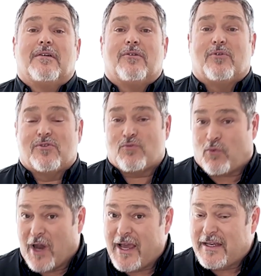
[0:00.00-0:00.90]
who is
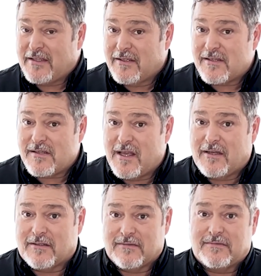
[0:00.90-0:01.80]
writing this
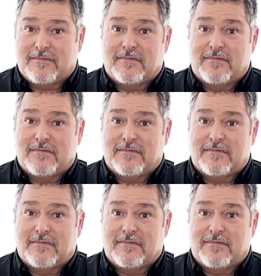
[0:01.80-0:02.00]
letter,